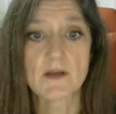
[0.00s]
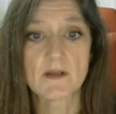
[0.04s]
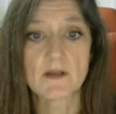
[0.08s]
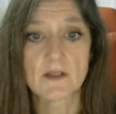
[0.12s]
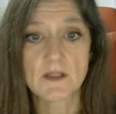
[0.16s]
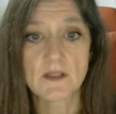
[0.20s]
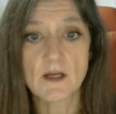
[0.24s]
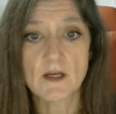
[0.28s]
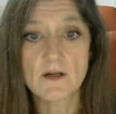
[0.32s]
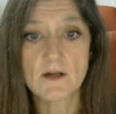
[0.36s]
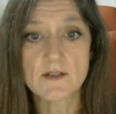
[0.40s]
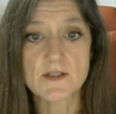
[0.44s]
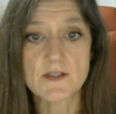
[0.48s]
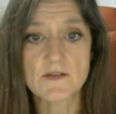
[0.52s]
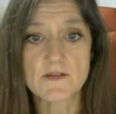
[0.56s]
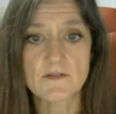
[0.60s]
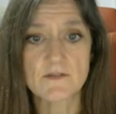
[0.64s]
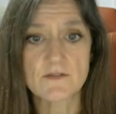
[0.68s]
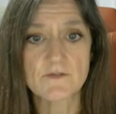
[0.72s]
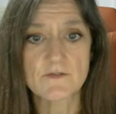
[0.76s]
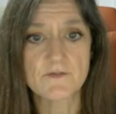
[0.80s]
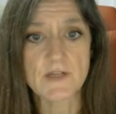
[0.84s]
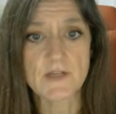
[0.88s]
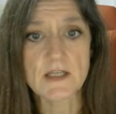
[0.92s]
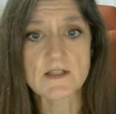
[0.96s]
cut
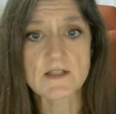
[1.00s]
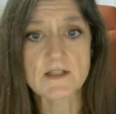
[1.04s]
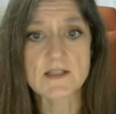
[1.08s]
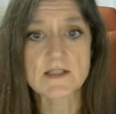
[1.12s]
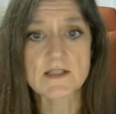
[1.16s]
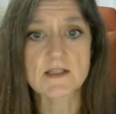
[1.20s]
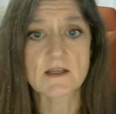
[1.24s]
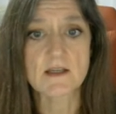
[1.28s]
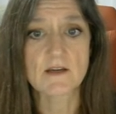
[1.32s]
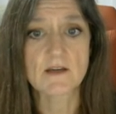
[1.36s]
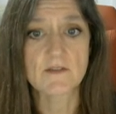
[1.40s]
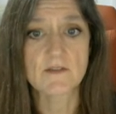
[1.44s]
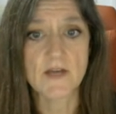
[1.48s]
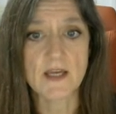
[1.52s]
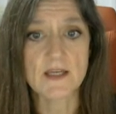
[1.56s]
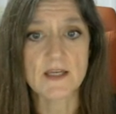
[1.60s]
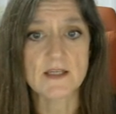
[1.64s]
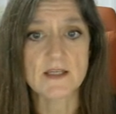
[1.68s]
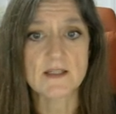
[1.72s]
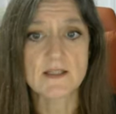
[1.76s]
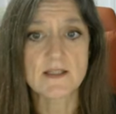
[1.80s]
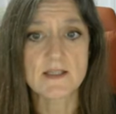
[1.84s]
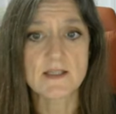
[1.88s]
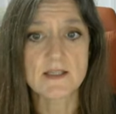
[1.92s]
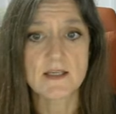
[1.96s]
figures of
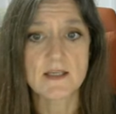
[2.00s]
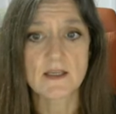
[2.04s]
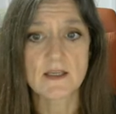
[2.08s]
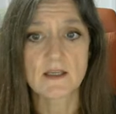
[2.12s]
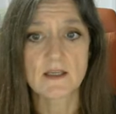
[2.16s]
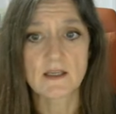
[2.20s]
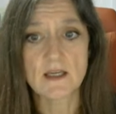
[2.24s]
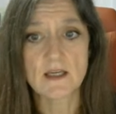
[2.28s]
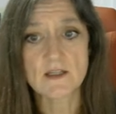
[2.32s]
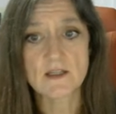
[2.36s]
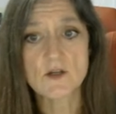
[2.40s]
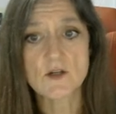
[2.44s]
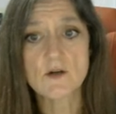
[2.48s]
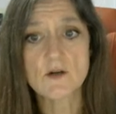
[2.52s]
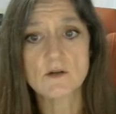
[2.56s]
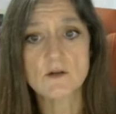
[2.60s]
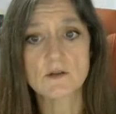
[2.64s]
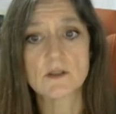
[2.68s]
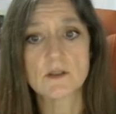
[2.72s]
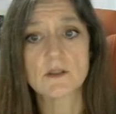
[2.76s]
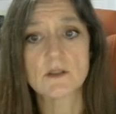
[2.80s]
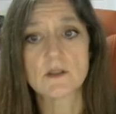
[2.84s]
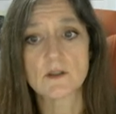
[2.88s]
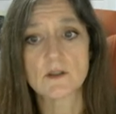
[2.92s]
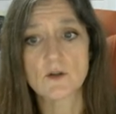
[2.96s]
8, get
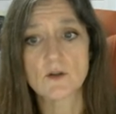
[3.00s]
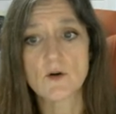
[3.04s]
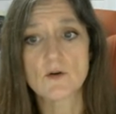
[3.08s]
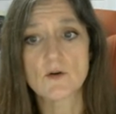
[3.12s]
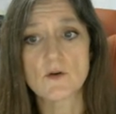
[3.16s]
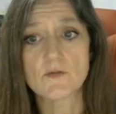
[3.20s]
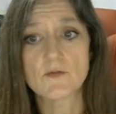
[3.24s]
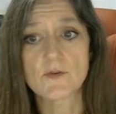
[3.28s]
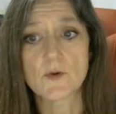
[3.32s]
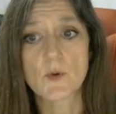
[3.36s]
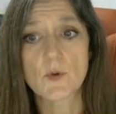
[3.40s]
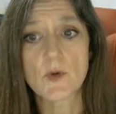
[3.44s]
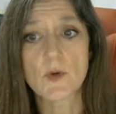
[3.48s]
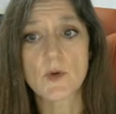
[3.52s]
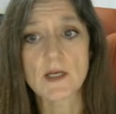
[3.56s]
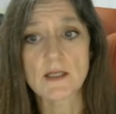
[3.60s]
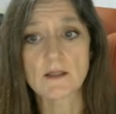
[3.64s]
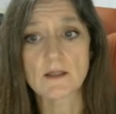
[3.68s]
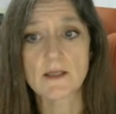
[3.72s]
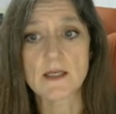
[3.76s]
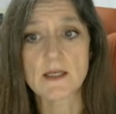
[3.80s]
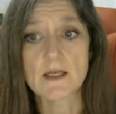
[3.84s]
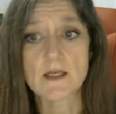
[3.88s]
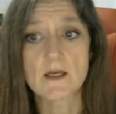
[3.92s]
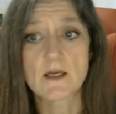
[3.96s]
on and off
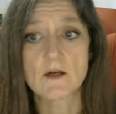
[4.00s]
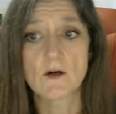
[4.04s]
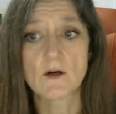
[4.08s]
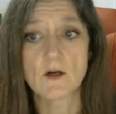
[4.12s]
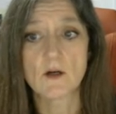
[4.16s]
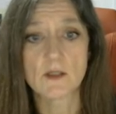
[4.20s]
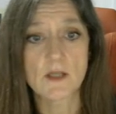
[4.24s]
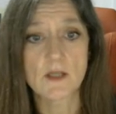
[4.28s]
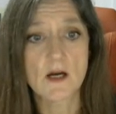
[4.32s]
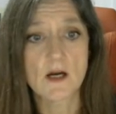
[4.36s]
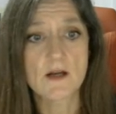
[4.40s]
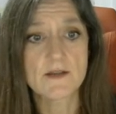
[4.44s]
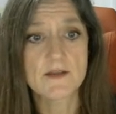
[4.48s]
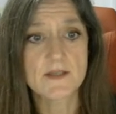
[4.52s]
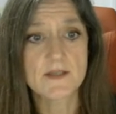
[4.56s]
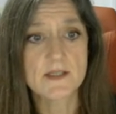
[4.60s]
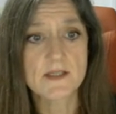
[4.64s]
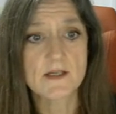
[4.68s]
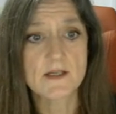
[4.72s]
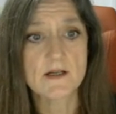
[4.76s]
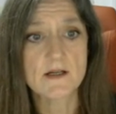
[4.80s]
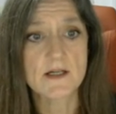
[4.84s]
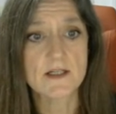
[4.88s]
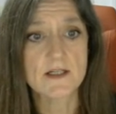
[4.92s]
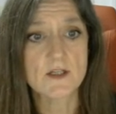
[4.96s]
quickly on either
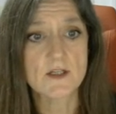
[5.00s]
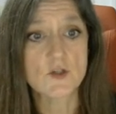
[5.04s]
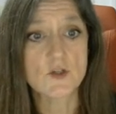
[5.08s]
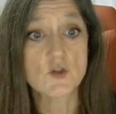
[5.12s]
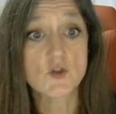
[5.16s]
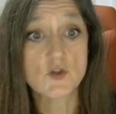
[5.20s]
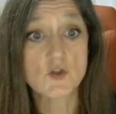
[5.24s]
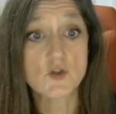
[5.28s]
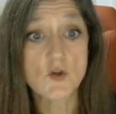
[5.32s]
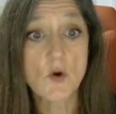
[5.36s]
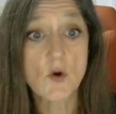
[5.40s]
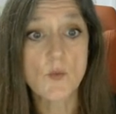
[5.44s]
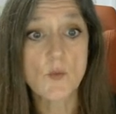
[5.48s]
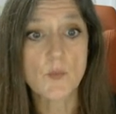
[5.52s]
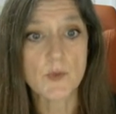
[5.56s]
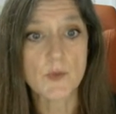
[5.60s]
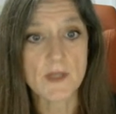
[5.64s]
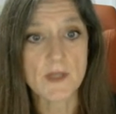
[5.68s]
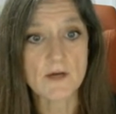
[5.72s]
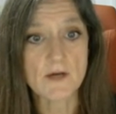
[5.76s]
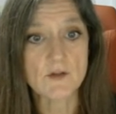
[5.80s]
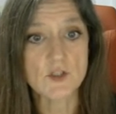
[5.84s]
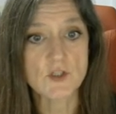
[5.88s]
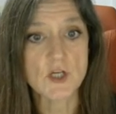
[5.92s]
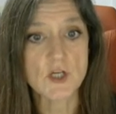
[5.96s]
side, and stop
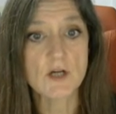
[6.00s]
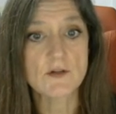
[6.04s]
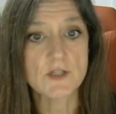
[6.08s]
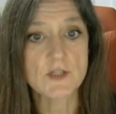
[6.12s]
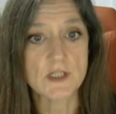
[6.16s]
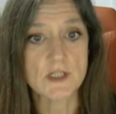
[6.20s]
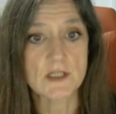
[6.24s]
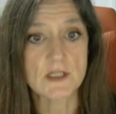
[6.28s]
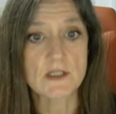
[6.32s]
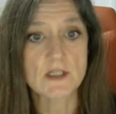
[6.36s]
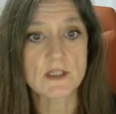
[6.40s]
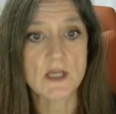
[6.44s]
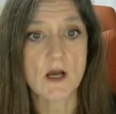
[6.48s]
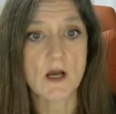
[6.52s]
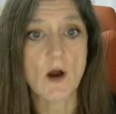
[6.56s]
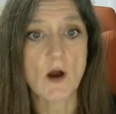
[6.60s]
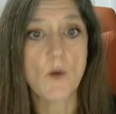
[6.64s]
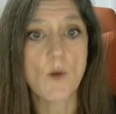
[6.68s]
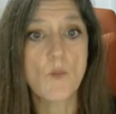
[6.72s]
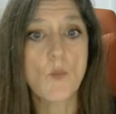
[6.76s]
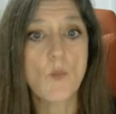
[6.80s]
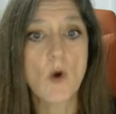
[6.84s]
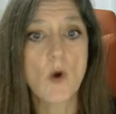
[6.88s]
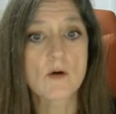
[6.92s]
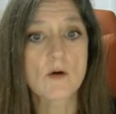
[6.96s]
without charging into
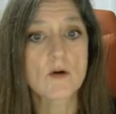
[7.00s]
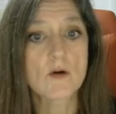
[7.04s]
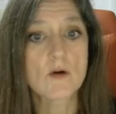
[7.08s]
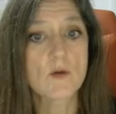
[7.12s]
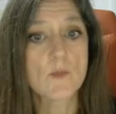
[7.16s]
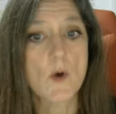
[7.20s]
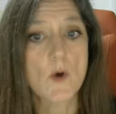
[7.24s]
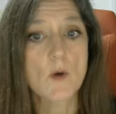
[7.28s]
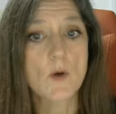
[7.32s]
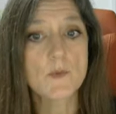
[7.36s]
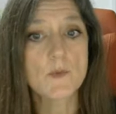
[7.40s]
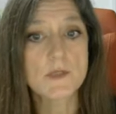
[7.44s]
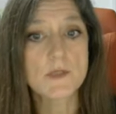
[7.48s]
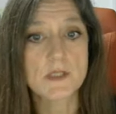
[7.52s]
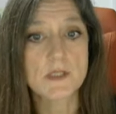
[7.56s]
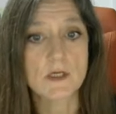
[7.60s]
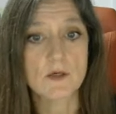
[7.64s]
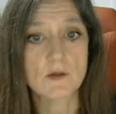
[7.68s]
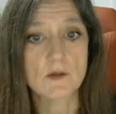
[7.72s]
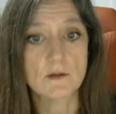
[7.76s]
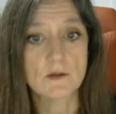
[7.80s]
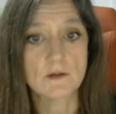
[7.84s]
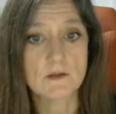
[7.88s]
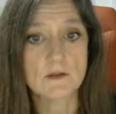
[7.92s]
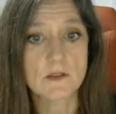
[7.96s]
unwelcome
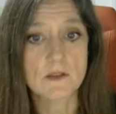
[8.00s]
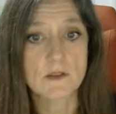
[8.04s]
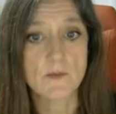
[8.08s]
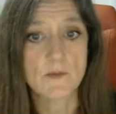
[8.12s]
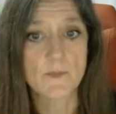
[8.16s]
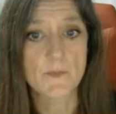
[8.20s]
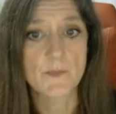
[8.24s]
obstacles.